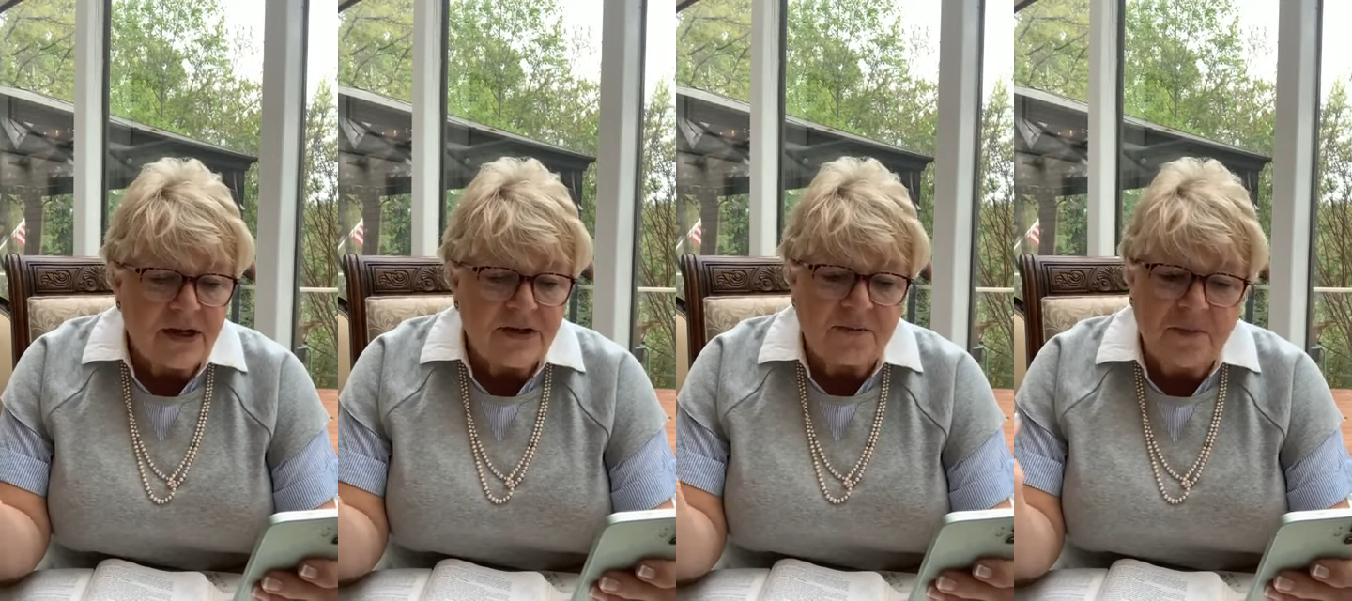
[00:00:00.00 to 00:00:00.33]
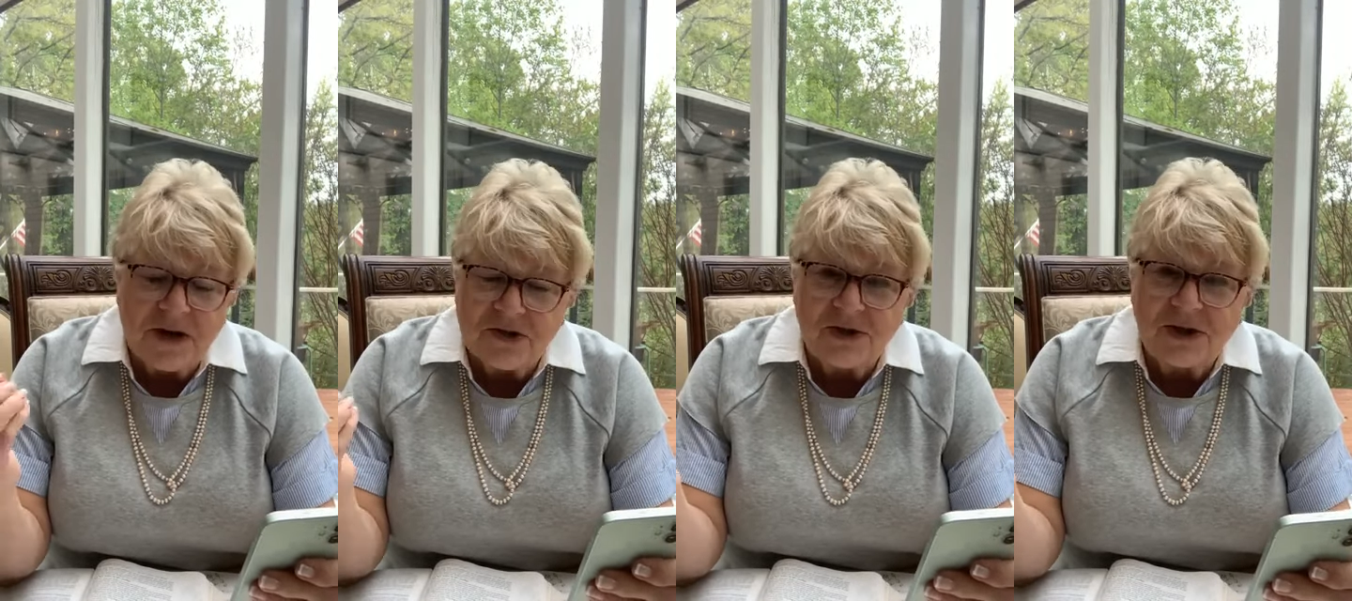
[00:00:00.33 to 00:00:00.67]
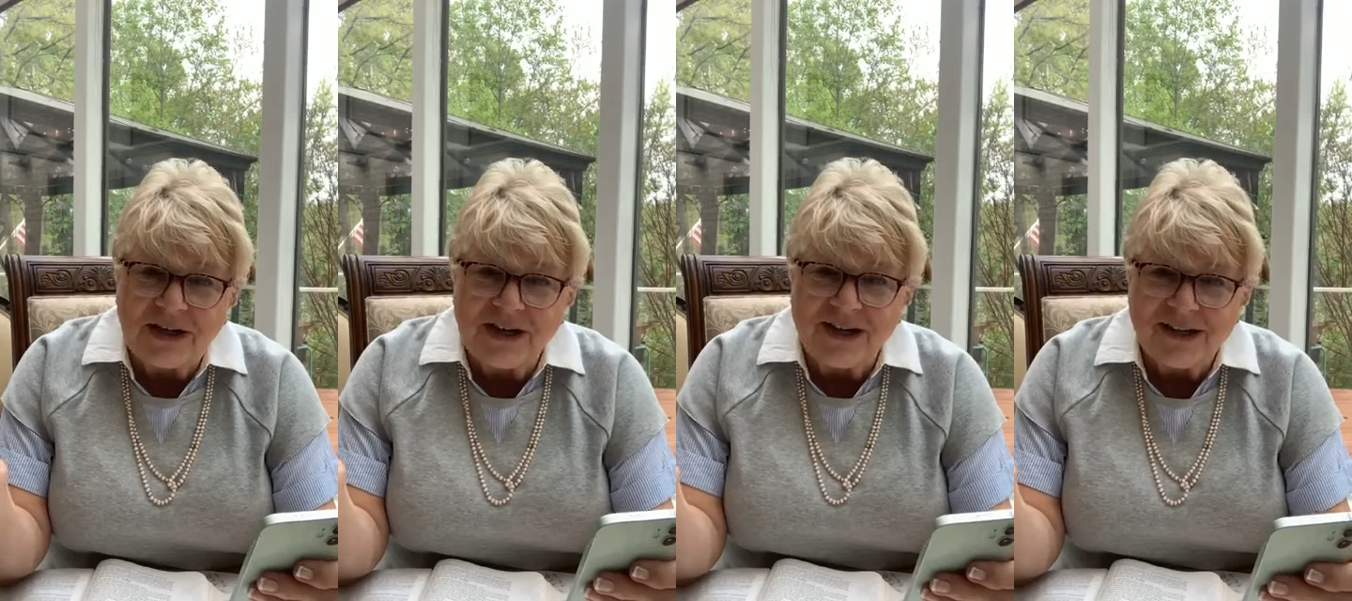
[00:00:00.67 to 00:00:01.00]

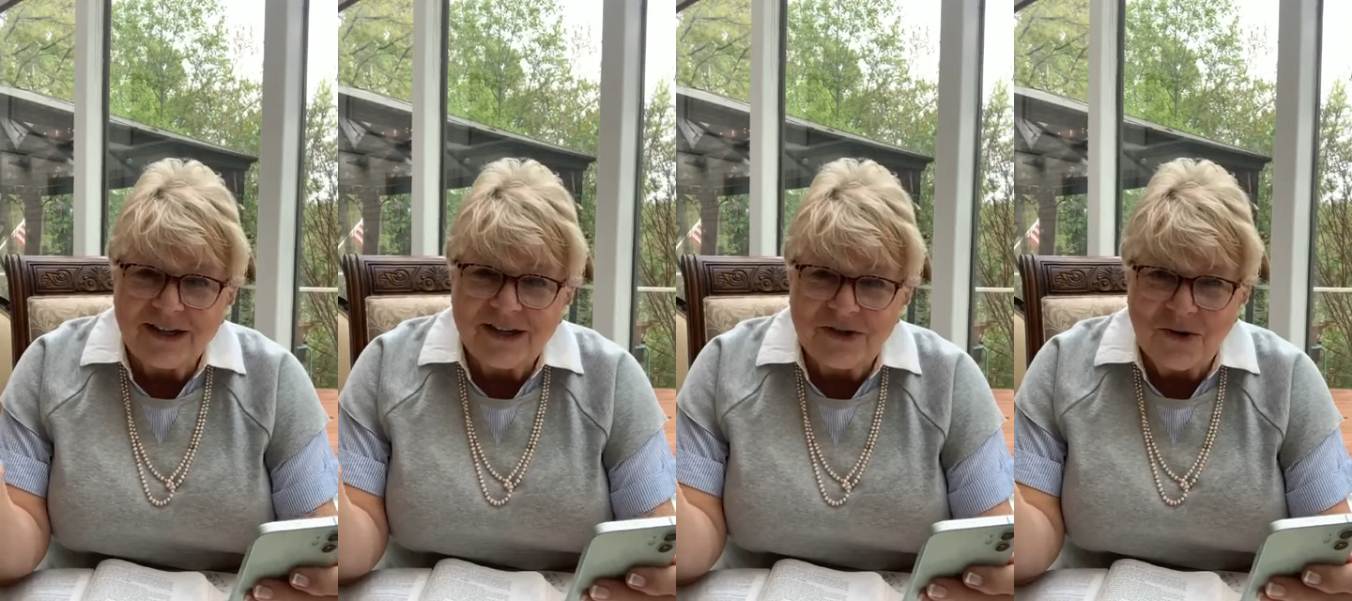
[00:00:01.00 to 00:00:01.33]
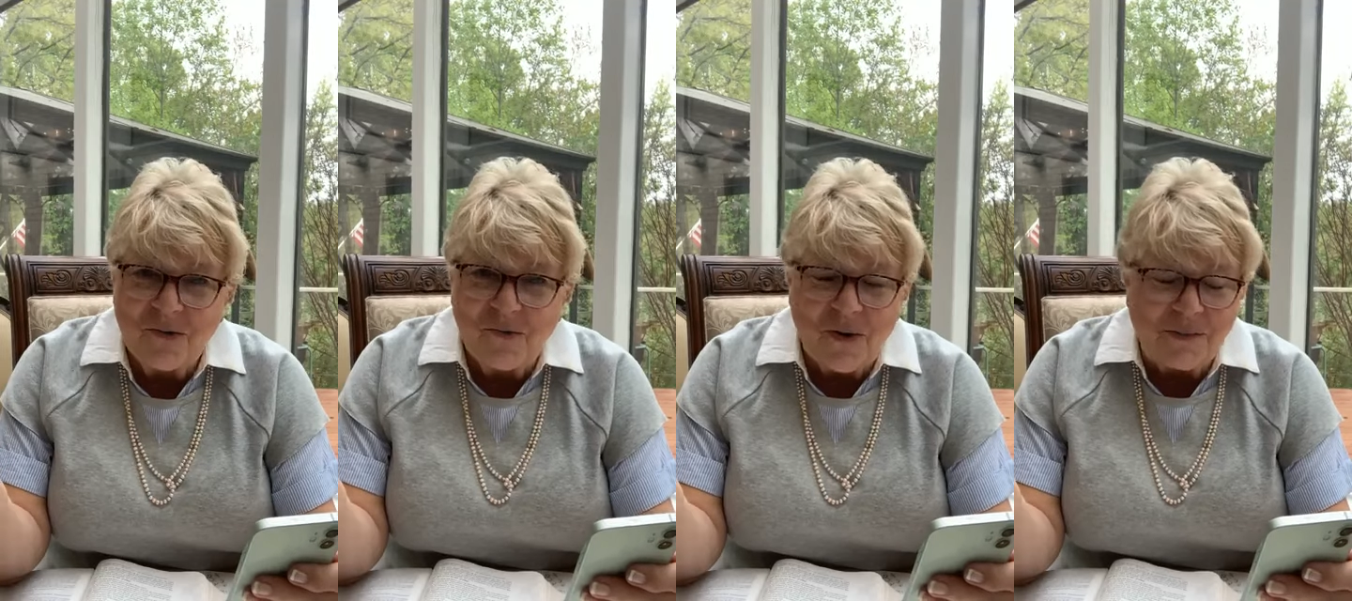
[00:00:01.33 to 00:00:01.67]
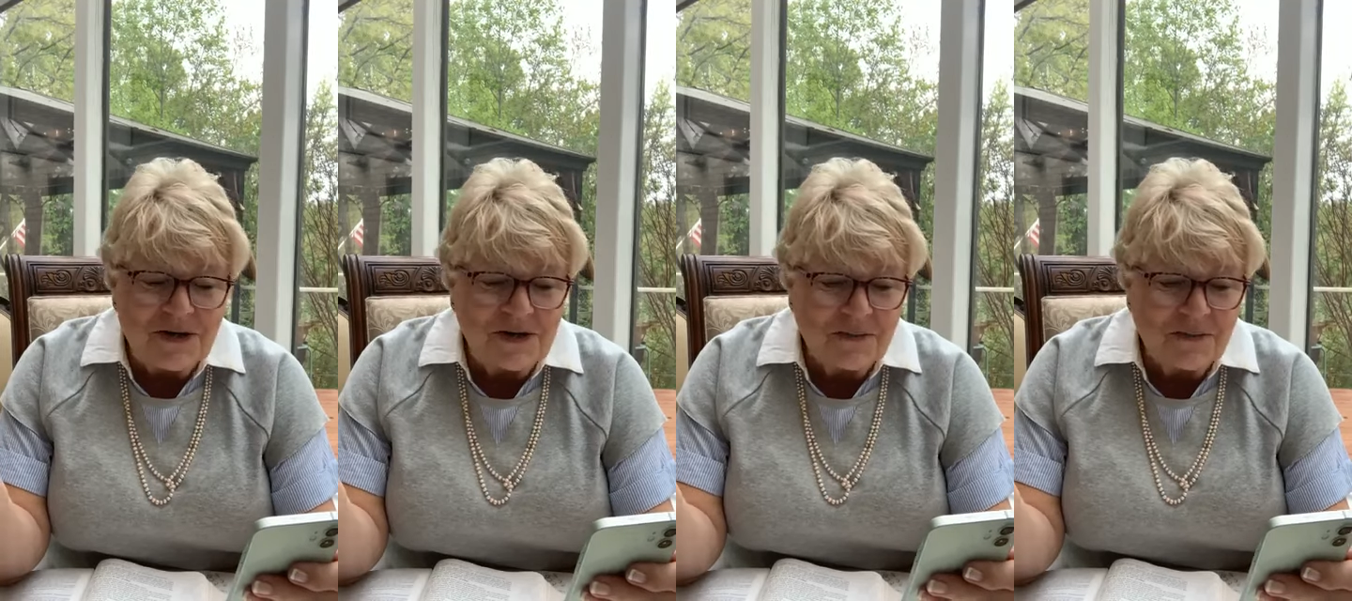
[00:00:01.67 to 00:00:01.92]
especially to a woman,